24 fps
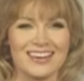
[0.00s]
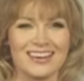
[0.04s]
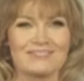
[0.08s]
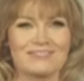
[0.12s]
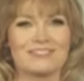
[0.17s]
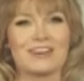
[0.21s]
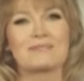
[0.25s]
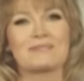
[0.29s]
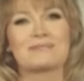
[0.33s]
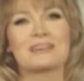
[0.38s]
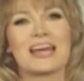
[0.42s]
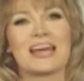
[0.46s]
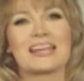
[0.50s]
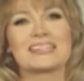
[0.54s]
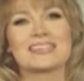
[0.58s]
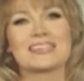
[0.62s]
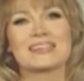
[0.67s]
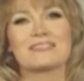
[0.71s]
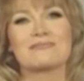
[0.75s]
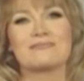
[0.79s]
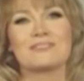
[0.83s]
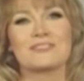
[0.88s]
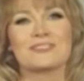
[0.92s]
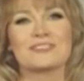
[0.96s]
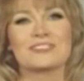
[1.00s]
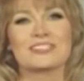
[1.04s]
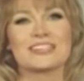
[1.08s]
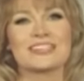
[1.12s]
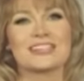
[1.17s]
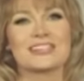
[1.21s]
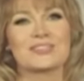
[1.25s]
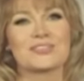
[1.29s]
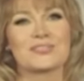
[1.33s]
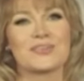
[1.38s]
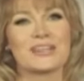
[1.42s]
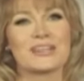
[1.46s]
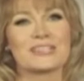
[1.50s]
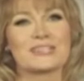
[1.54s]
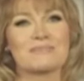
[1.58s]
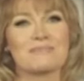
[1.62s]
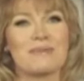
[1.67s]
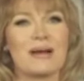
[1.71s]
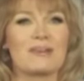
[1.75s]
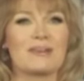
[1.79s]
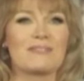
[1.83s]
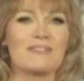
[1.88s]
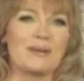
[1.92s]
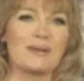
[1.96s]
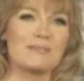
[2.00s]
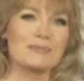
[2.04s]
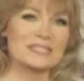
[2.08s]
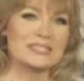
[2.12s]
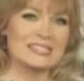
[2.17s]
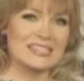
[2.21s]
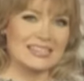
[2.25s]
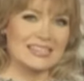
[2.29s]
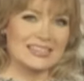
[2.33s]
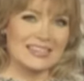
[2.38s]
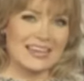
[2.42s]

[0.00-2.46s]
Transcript: From 1940, directed by Robert Z.